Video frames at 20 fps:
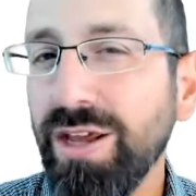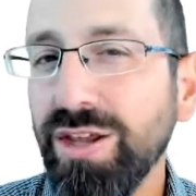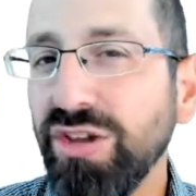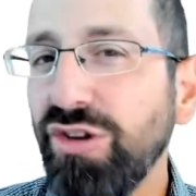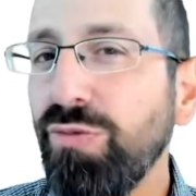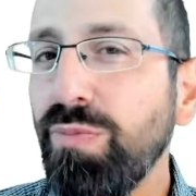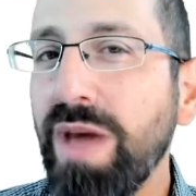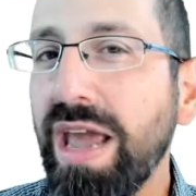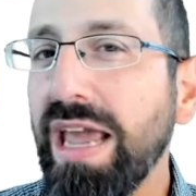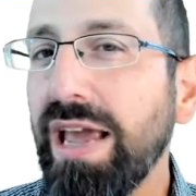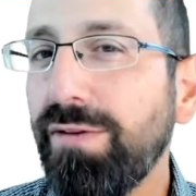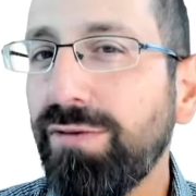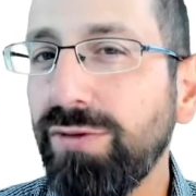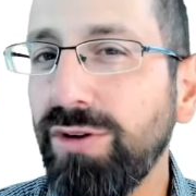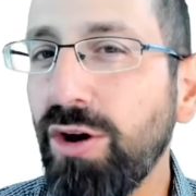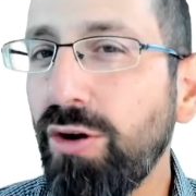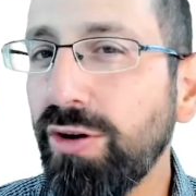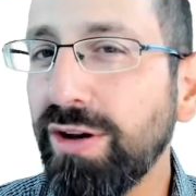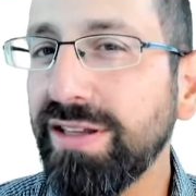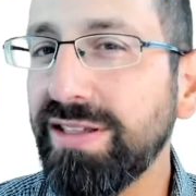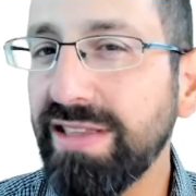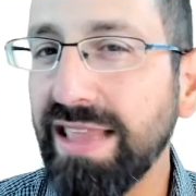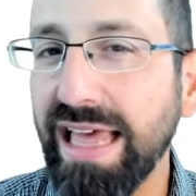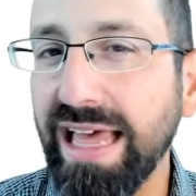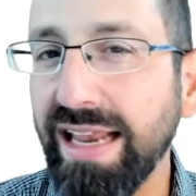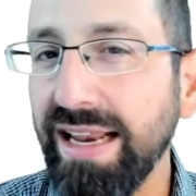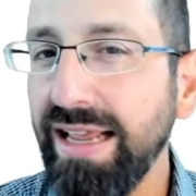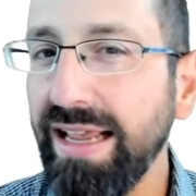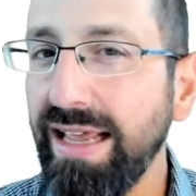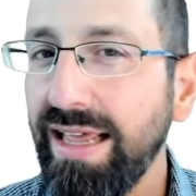you may have noticed
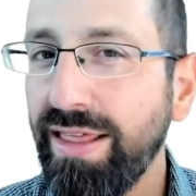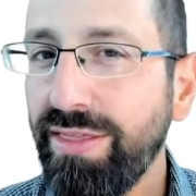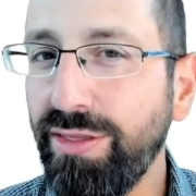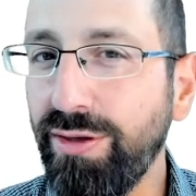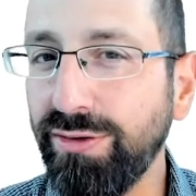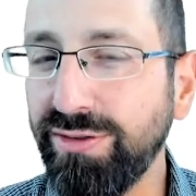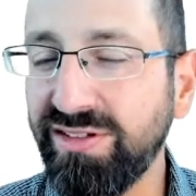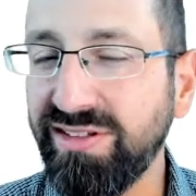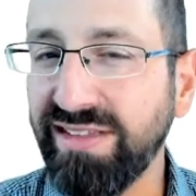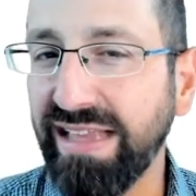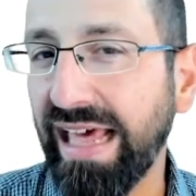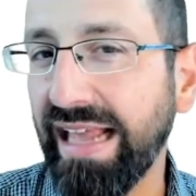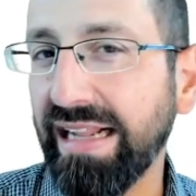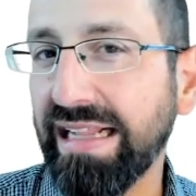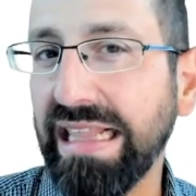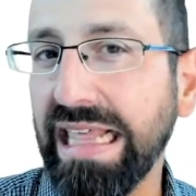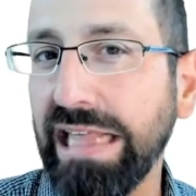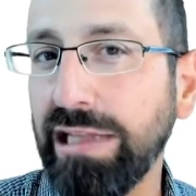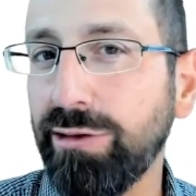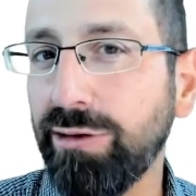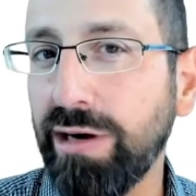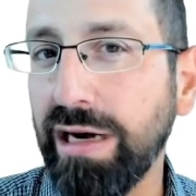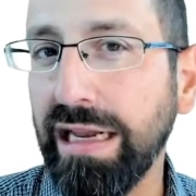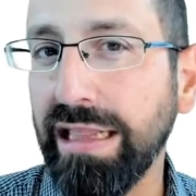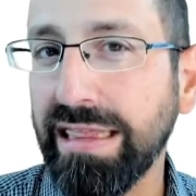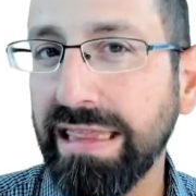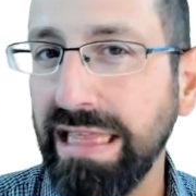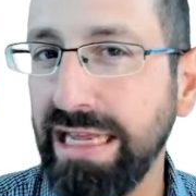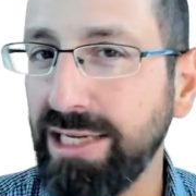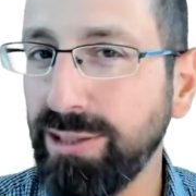that those statically
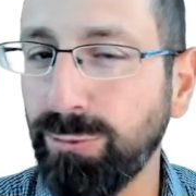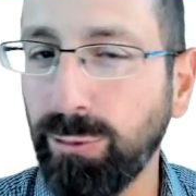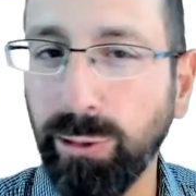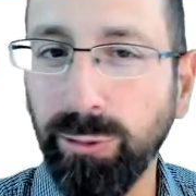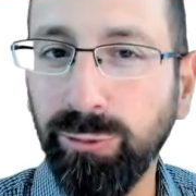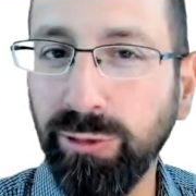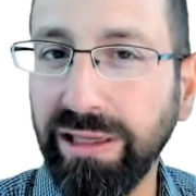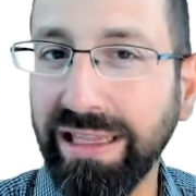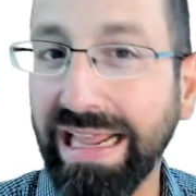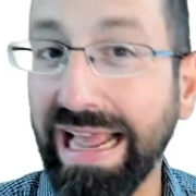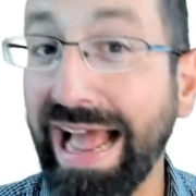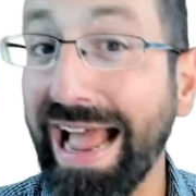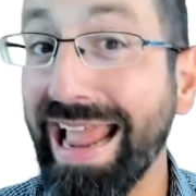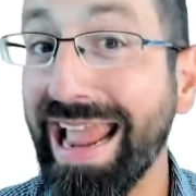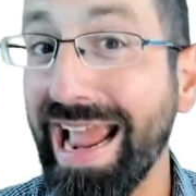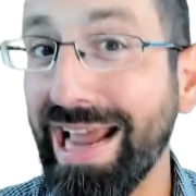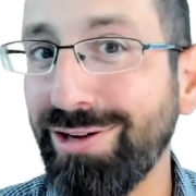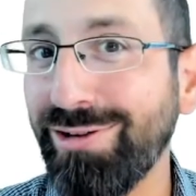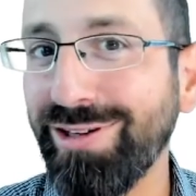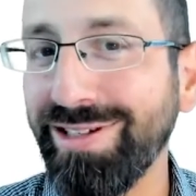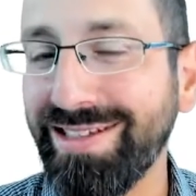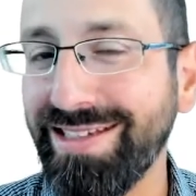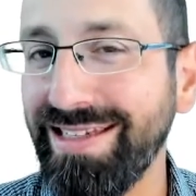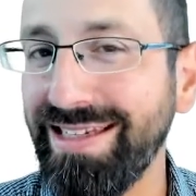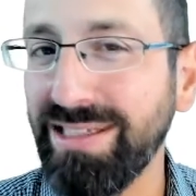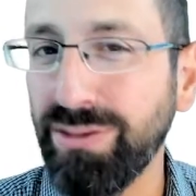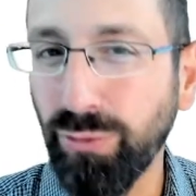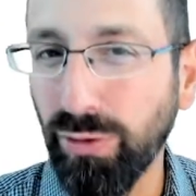allocated things were at really high addresses,